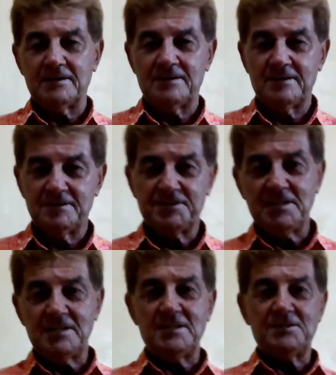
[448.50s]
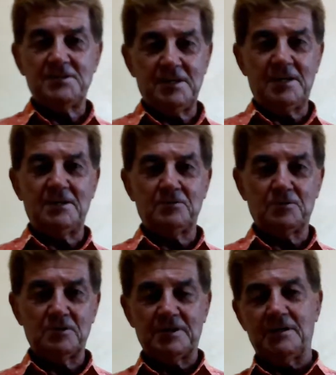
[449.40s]
CDC, the
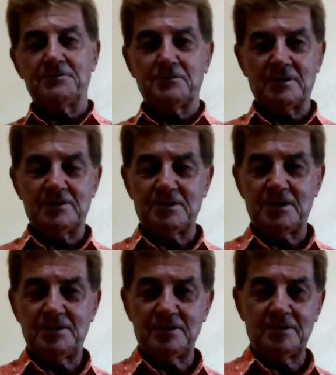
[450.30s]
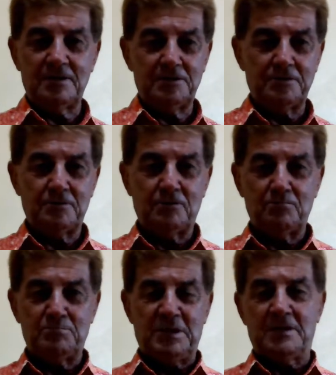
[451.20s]
World Health Organization, and other
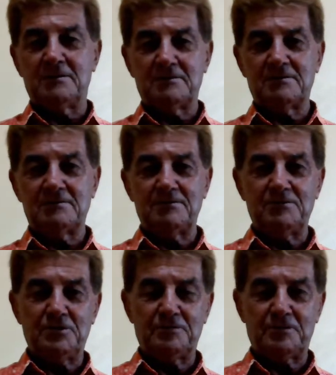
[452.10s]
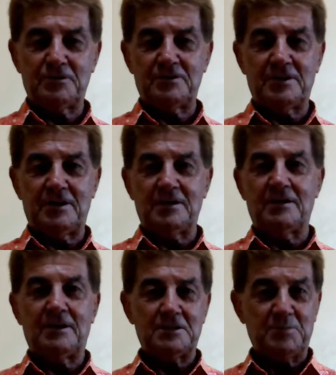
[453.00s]
big university and
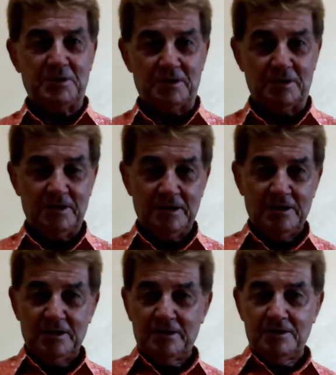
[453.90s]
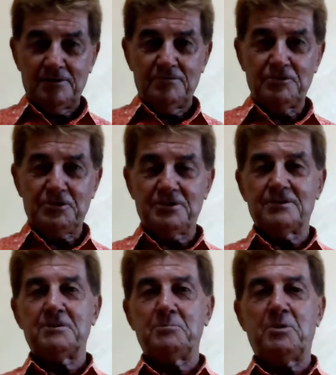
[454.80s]
hospital research
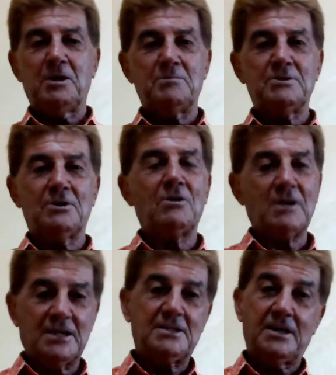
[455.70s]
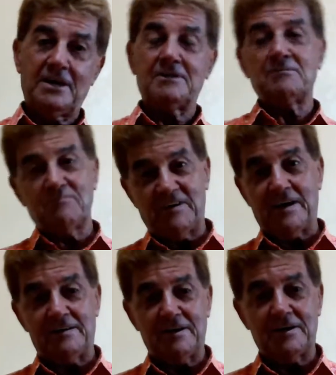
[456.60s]
departments all got together
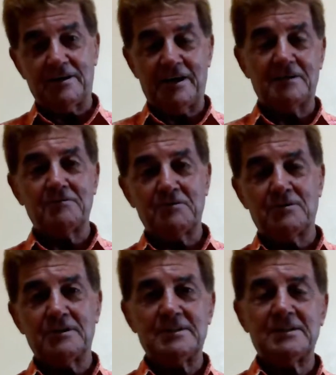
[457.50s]
via the internet, of course,